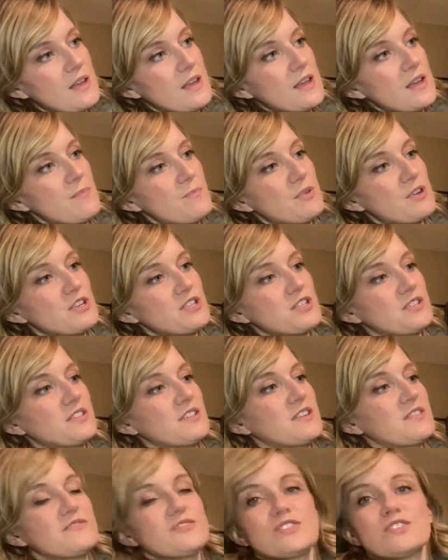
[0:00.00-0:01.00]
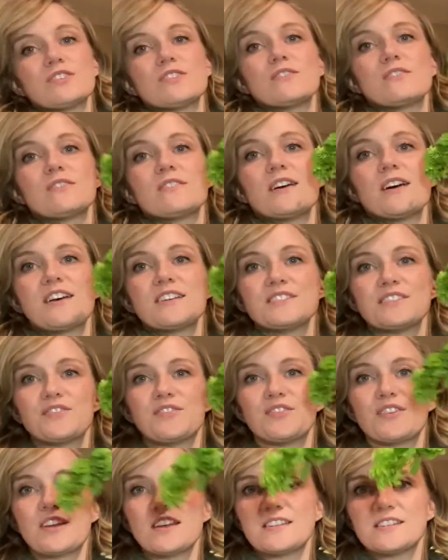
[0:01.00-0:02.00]
but it just gives you a
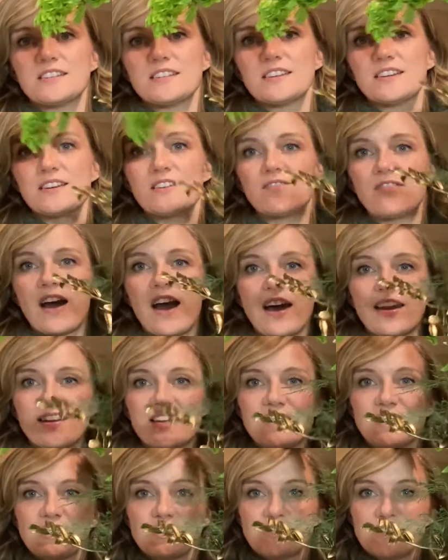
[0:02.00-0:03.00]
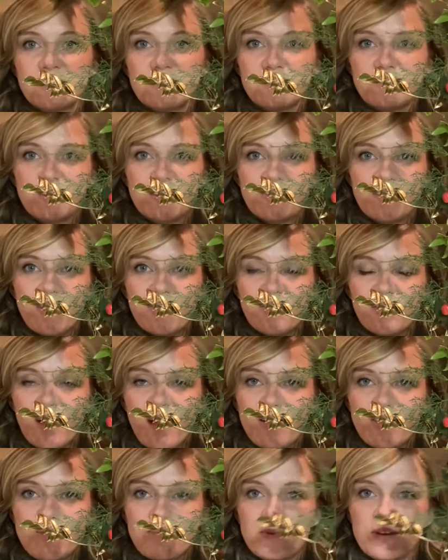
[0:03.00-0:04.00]
different idea of adding just another
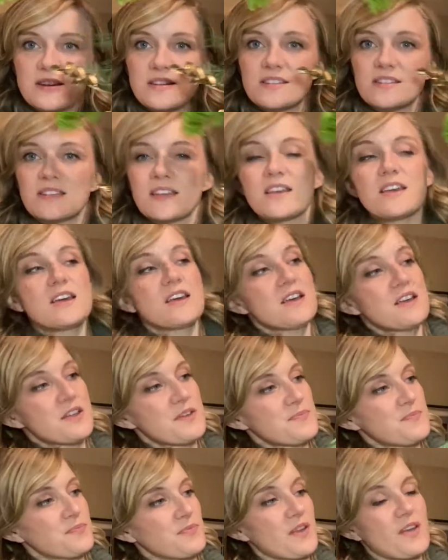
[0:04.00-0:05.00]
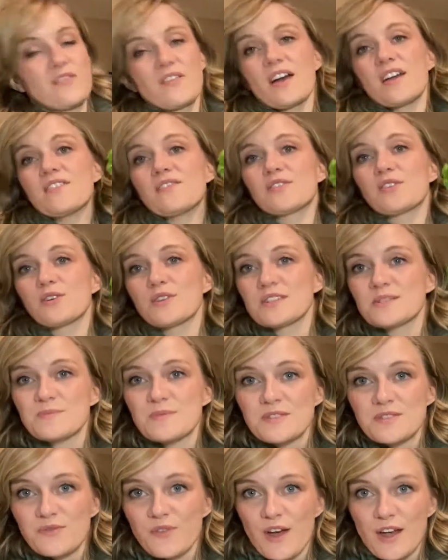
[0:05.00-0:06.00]
element of kind of
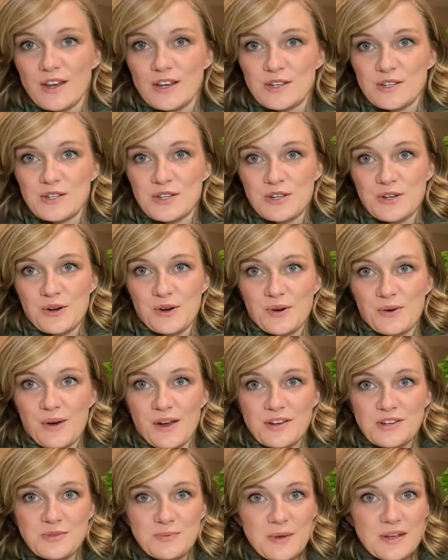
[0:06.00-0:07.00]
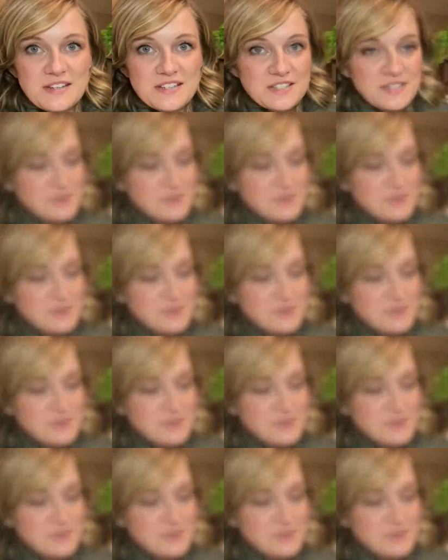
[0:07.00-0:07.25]
Christmas fun to your arrangement.